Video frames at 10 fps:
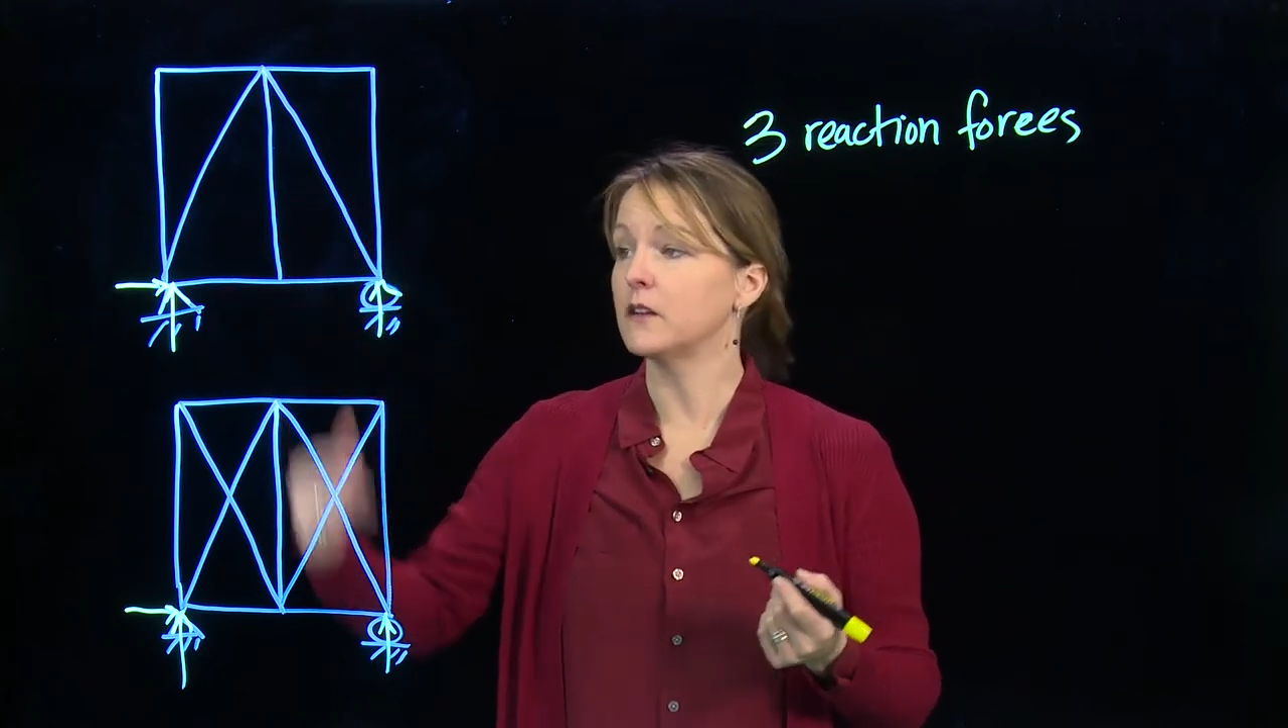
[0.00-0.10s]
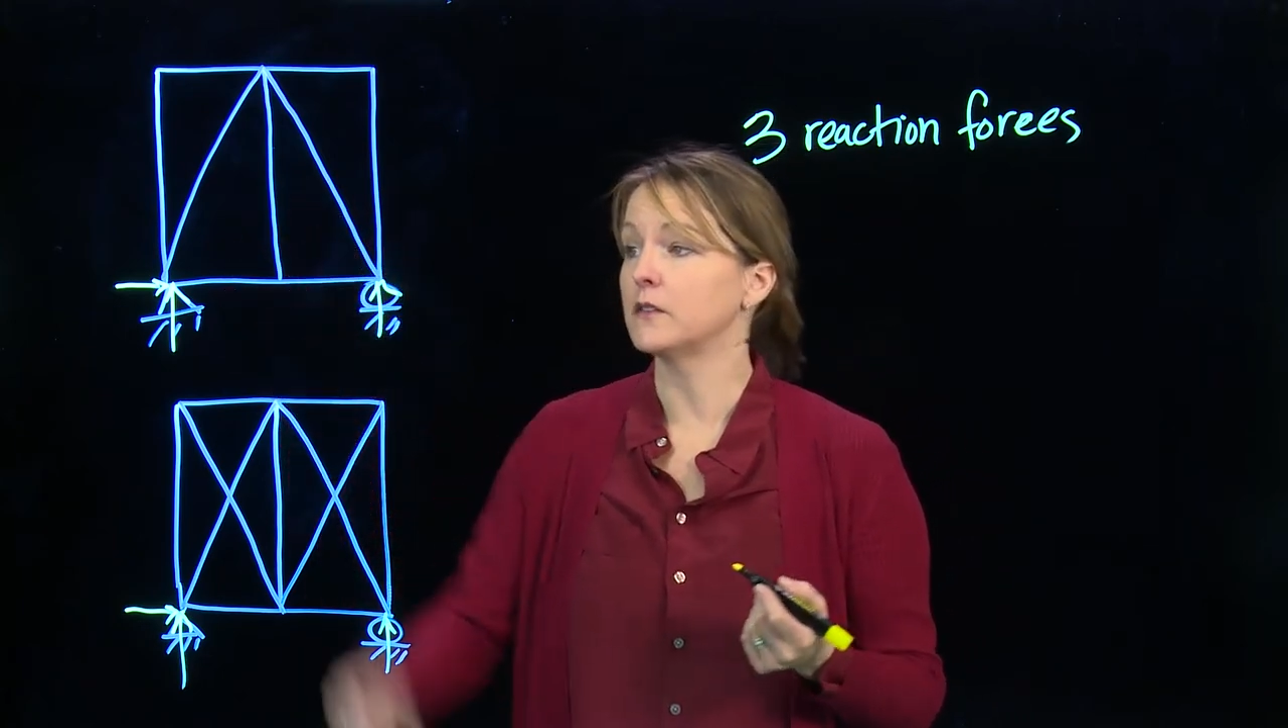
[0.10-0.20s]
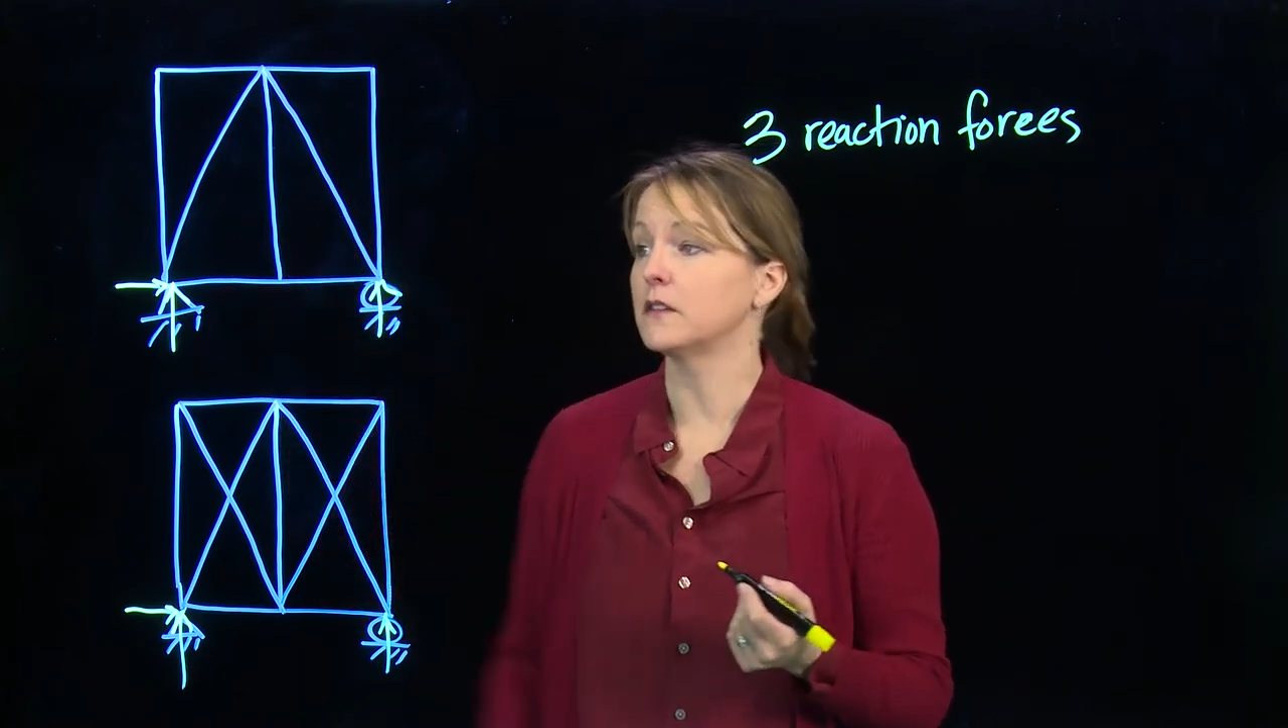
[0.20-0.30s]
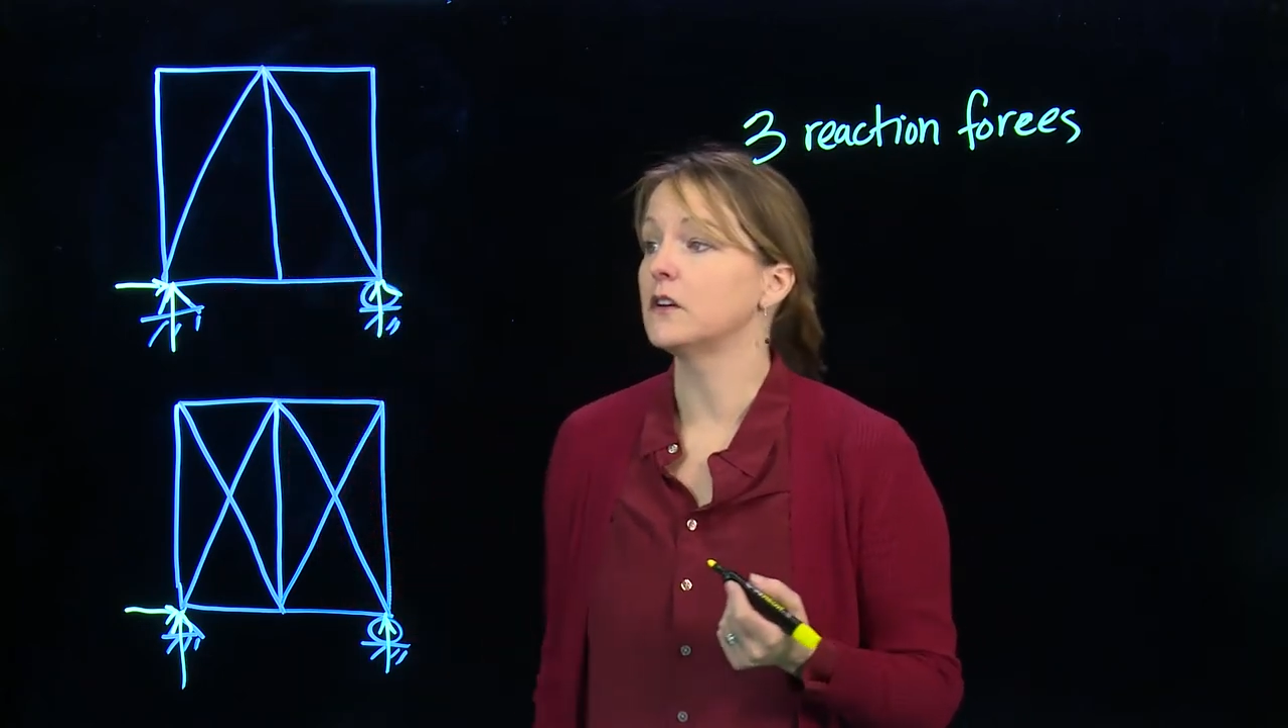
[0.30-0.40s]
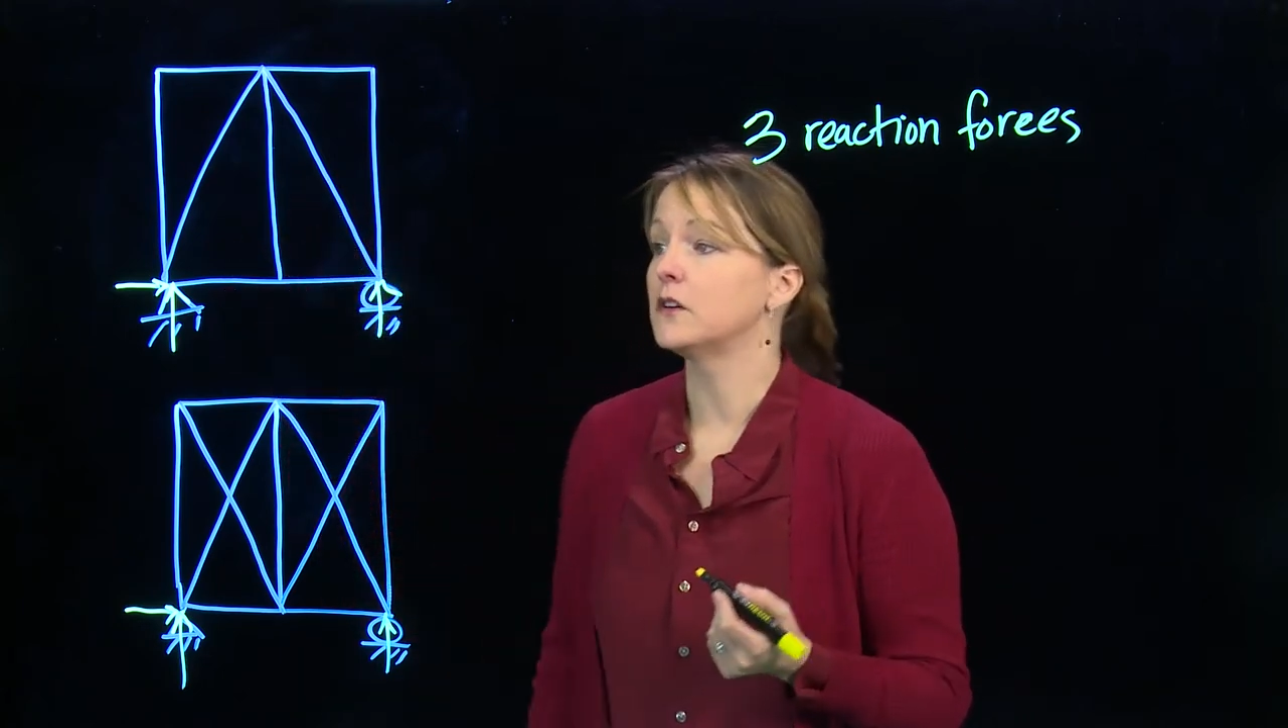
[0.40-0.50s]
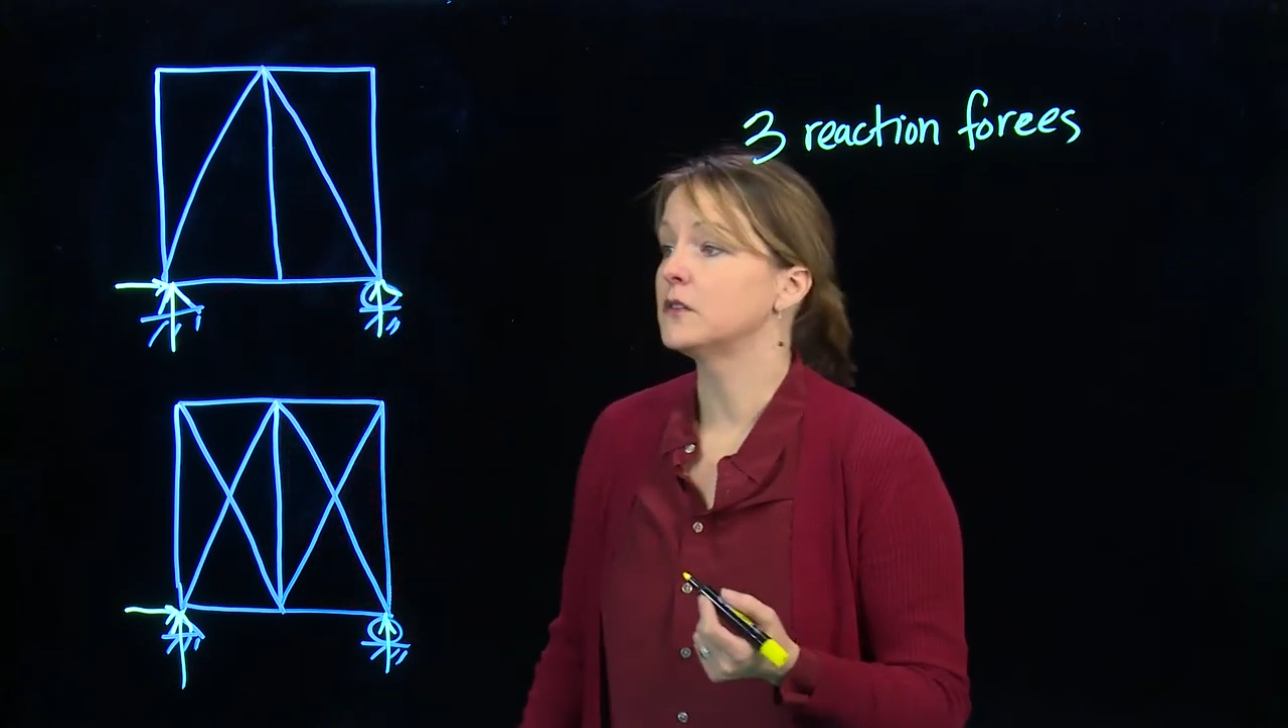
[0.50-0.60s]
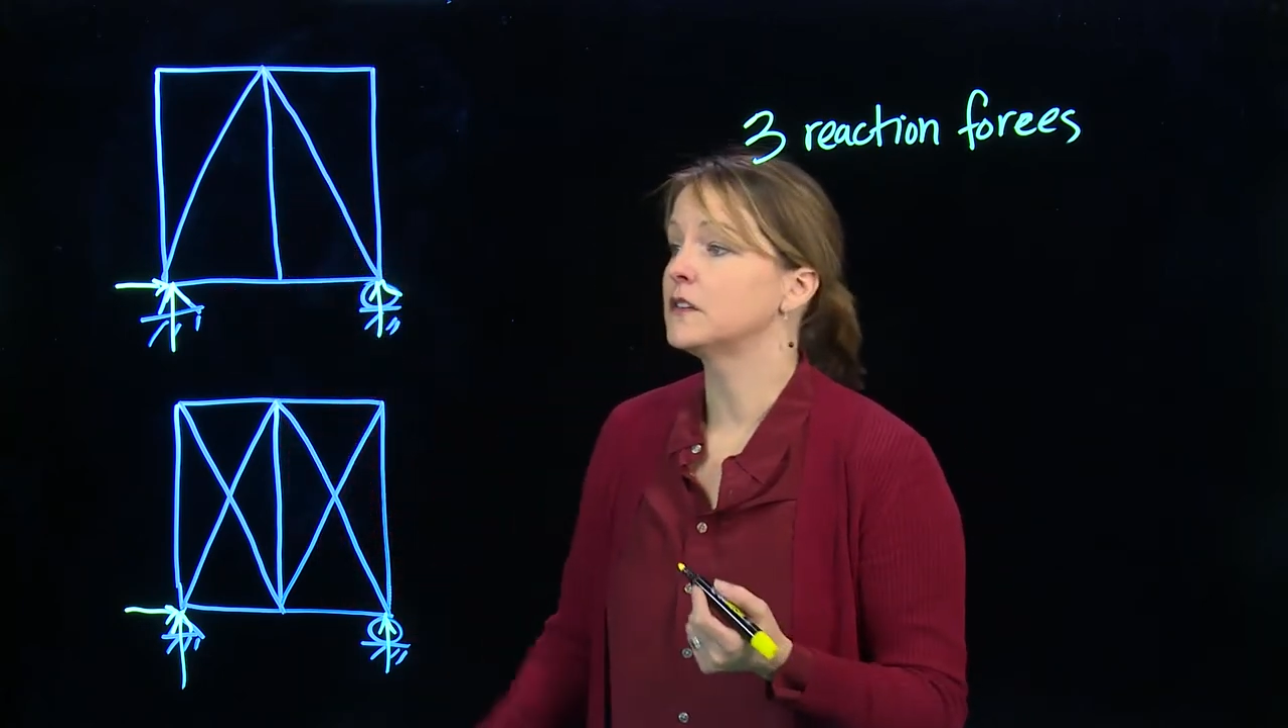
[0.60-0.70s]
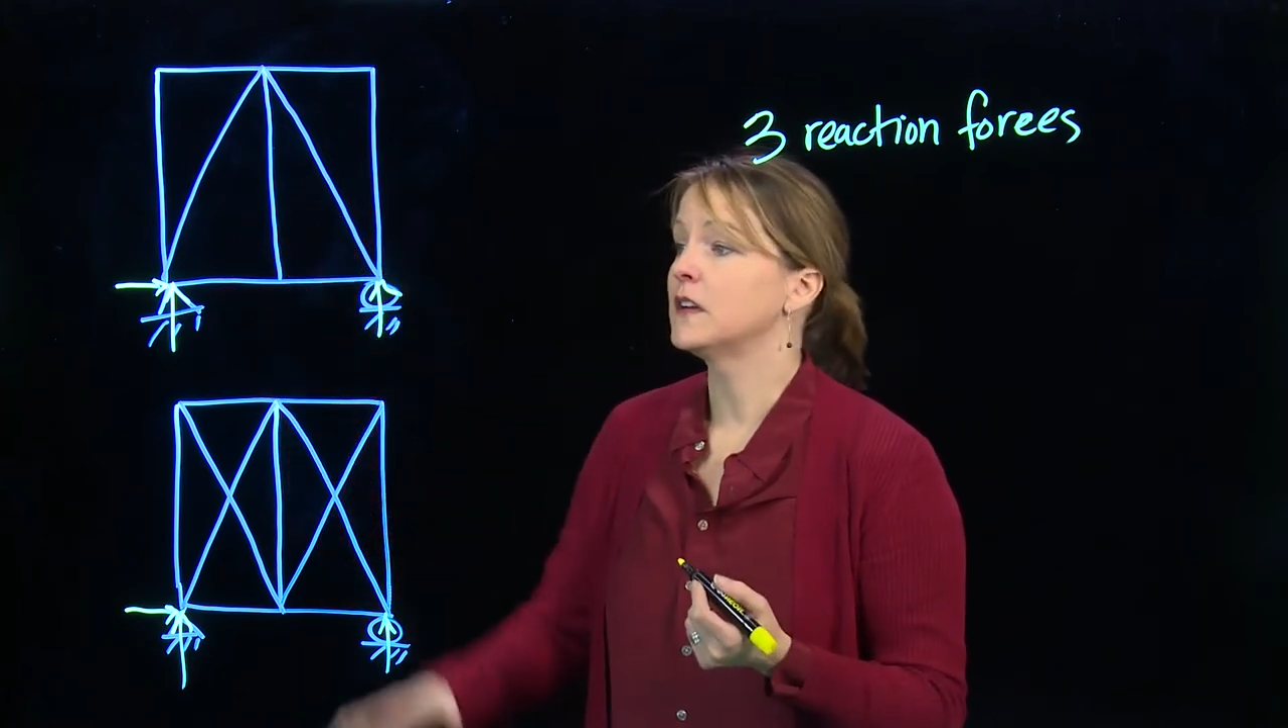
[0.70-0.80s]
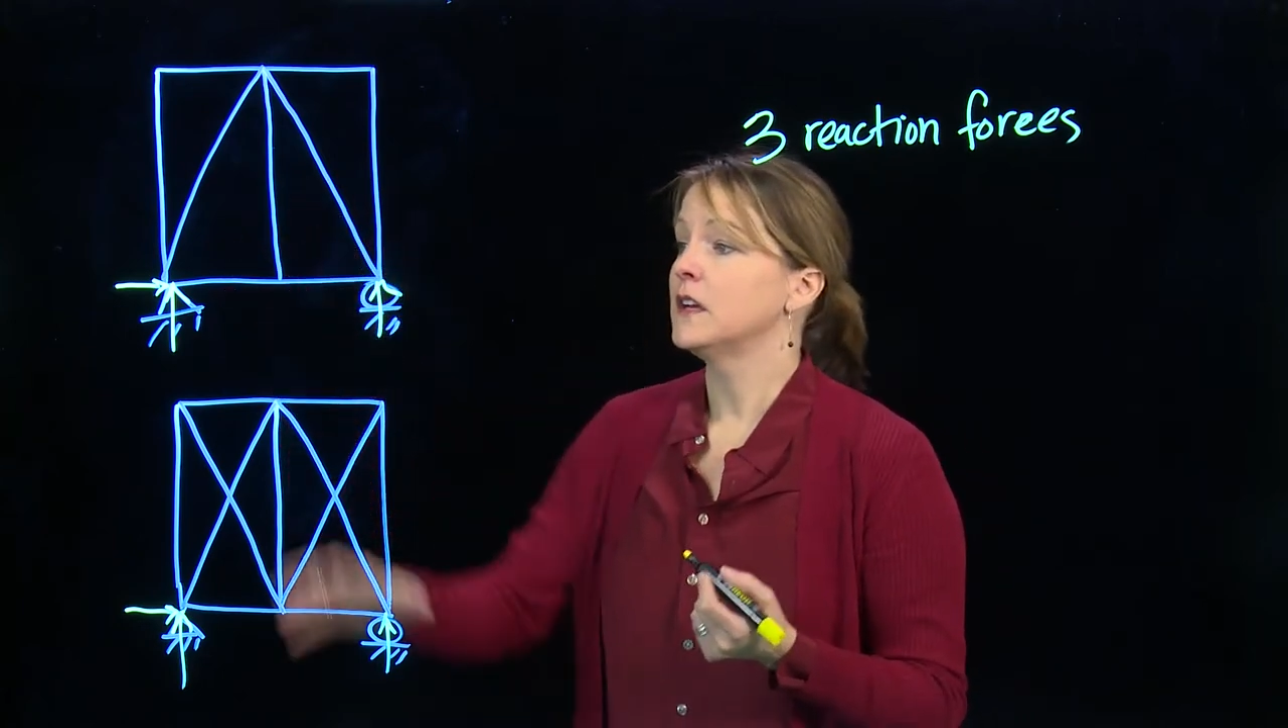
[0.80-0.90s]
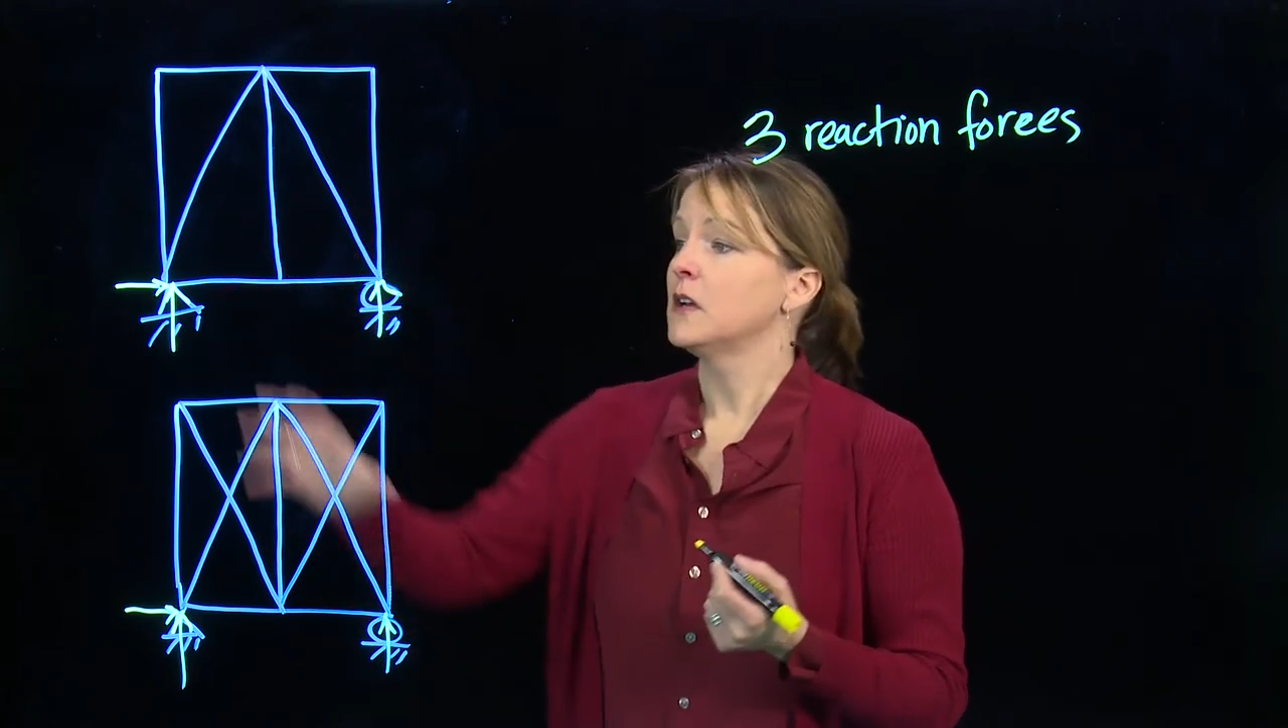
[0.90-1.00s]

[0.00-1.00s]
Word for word: those loads,